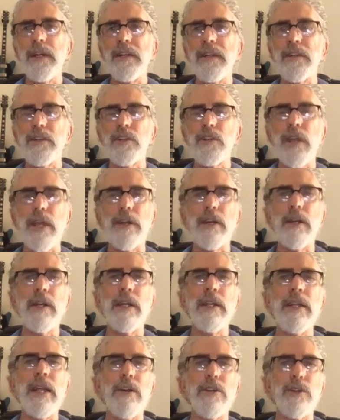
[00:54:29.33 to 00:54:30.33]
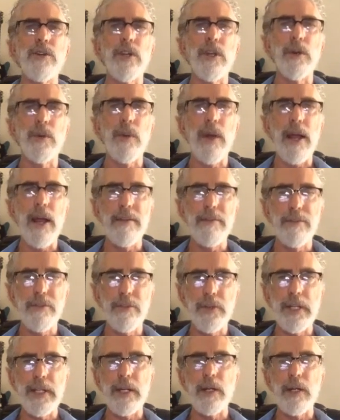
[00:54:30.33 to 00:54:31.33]
in the center, and now you're going to ride
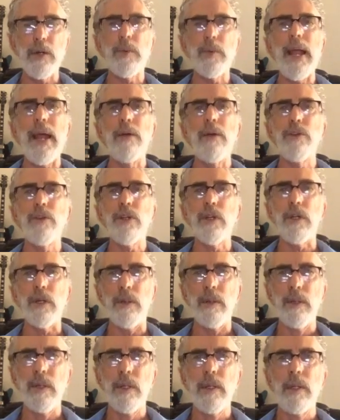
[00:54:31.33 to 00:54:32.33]
free around her.